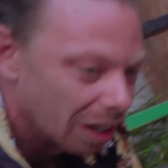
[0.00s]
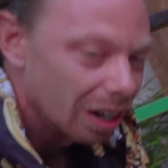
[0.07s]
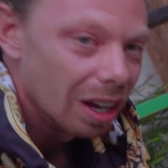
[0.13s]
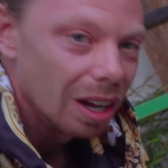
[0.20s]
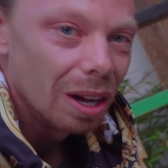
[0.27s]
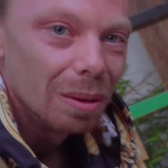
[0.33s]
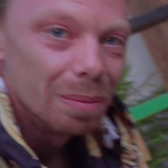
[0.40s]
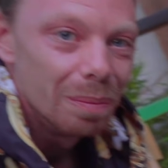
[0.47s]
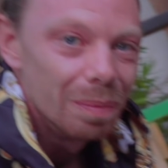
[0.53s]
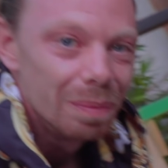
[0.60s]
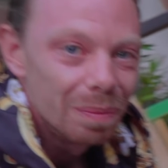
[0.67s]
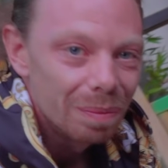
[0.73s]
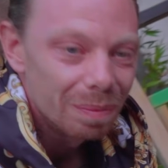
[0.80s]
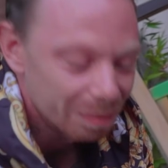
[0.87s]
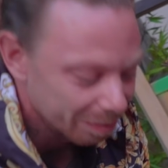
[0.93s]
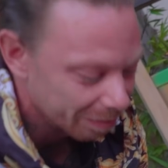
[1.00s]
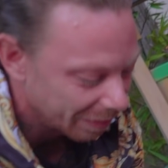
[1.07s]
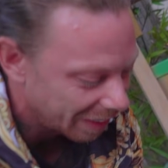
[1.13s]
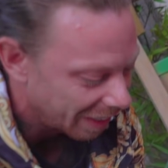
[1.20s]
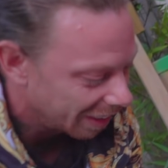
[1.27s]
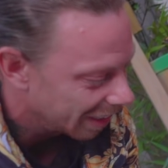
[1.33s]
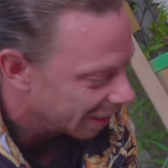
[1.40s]
a
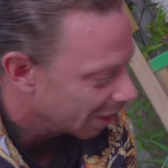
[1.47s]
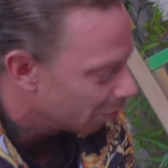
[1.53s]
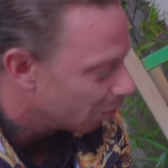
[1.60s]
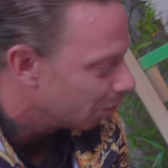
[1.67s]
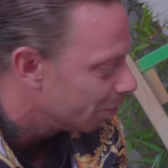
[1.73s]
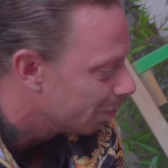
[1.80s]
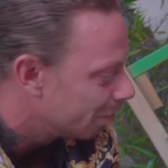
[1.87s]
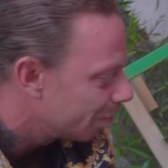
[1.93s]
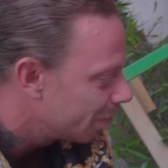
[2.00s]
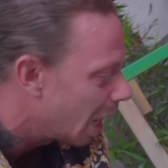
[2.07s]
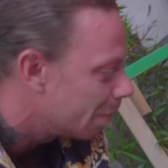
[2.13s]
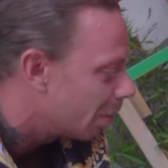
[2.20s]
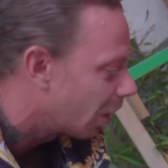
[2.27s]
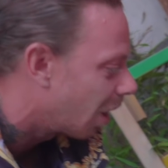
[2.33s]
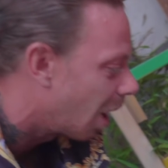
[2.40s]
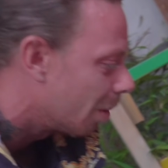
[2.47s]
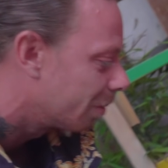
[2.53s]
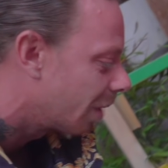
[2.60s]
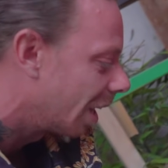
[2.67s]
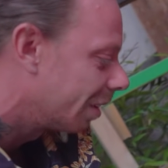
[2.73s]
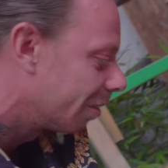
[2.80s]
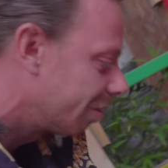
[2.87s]
little paper cup
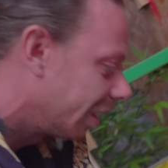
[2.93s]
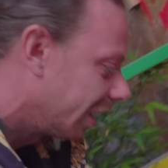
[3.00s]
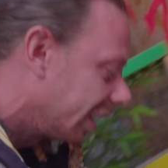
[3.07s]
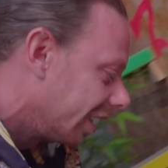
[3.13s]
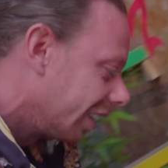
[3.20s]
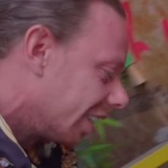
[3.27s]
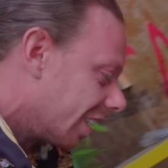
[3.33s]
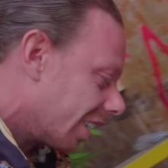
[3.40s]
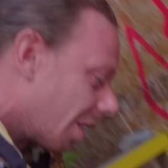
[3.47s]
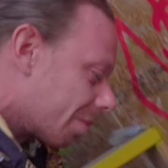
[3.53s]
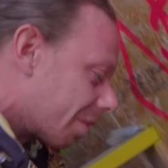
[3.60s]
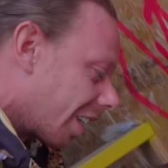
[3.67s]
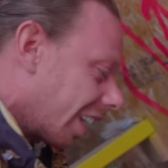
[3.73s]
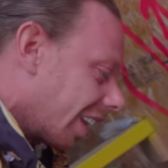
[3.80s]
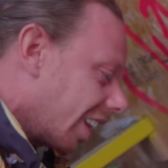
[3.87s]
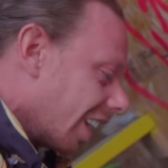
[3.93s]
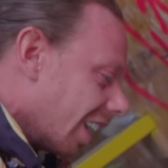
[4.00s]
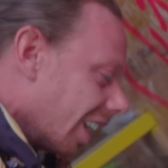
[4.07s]
kind of thing. You know what I'm saying?